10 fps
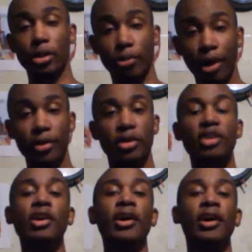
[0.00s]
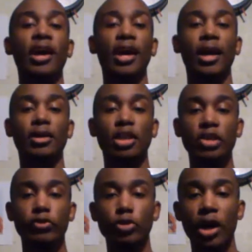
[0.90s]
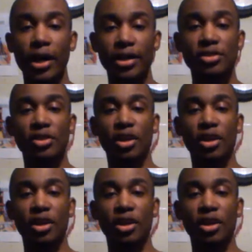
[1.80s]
manga, and give you guys,